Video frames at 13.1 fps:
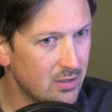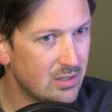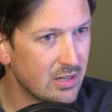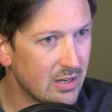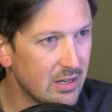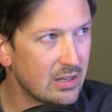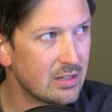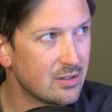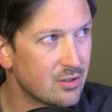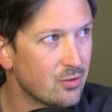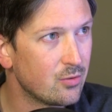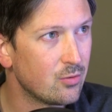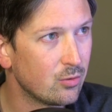digging
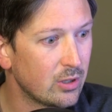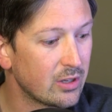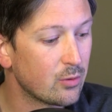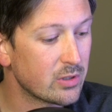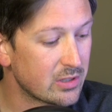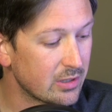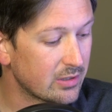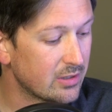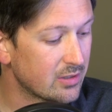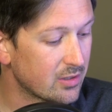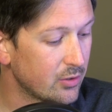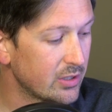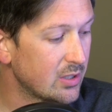into linguistics
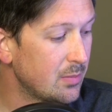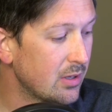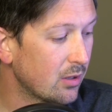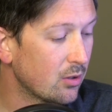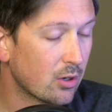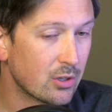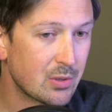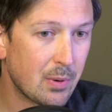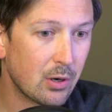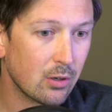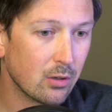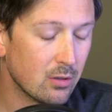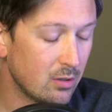is going to be a large
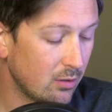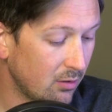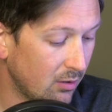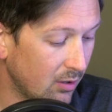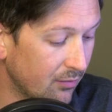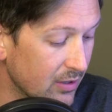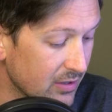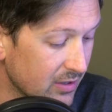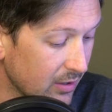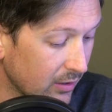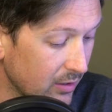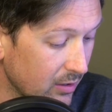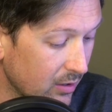part of this
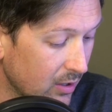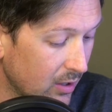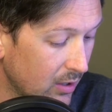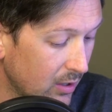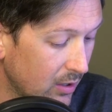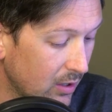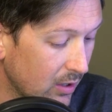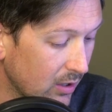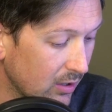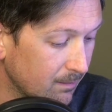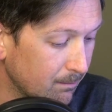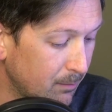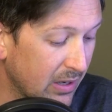study,
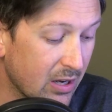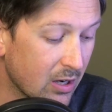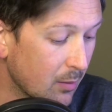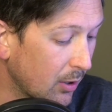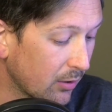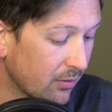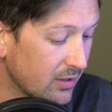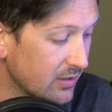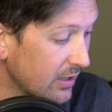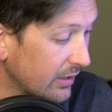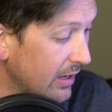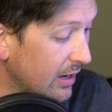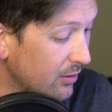picking apart things
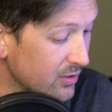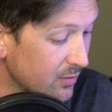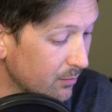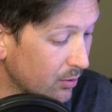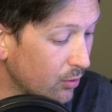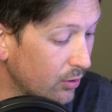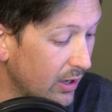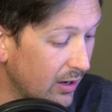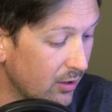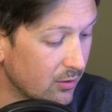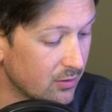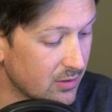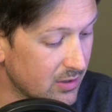like nouns and
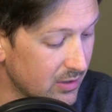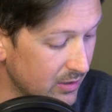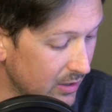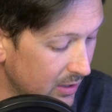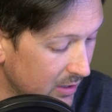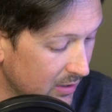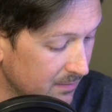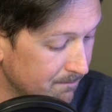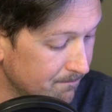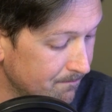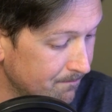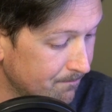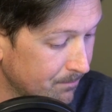pronouns,
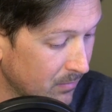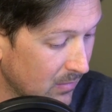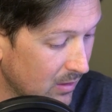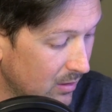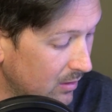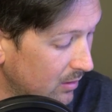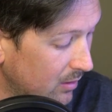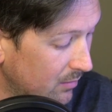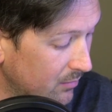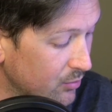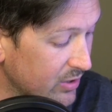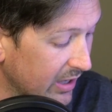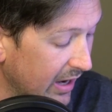
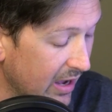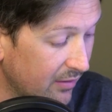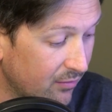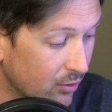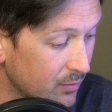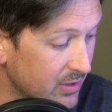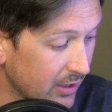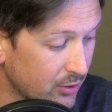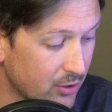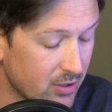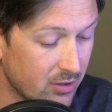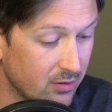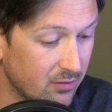using adverbs,
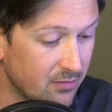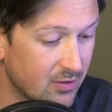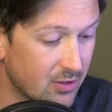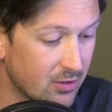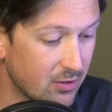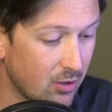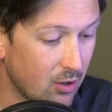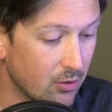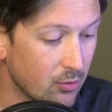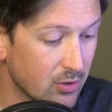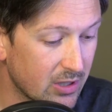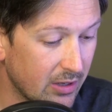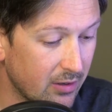adjectives, all
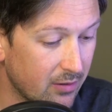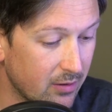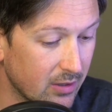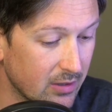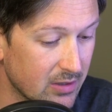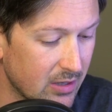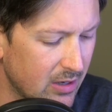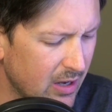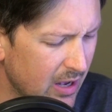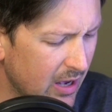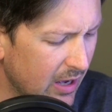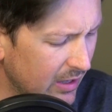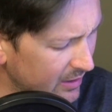those kind of things. And
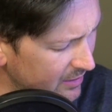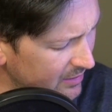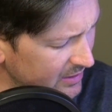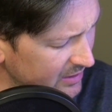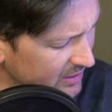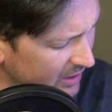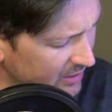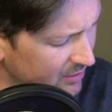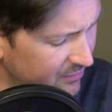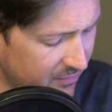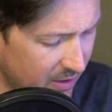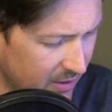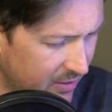this is kind
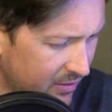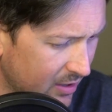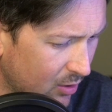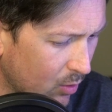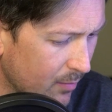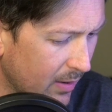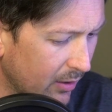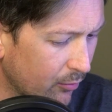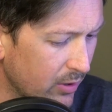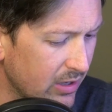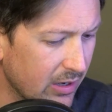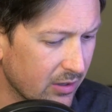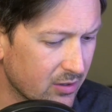of, I think, where my
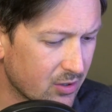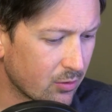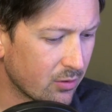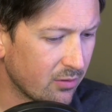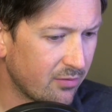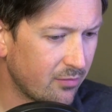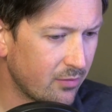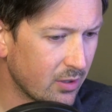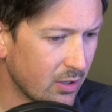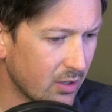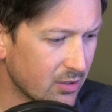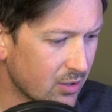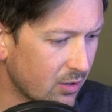reading sort of
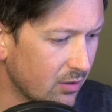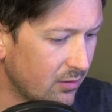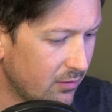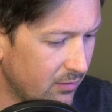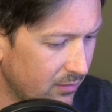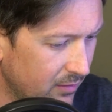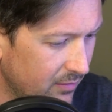started